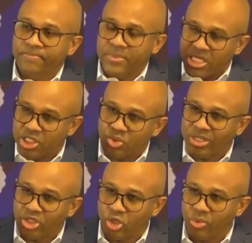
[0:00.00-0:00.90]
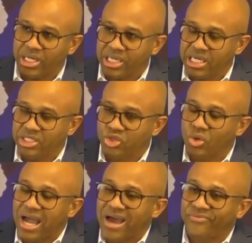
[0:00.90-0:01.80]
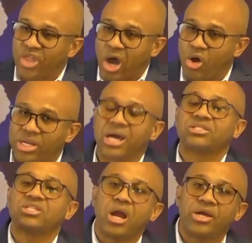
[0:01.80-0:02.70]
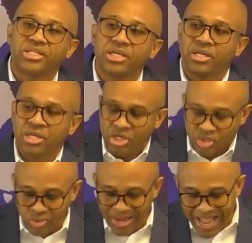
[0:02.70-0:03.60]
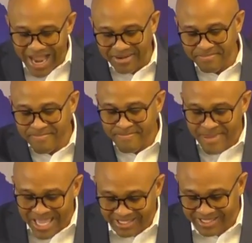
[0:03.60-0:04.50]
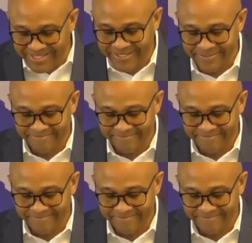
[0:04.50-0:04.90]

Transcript: This is what you do with the keys. You have now the authority to admit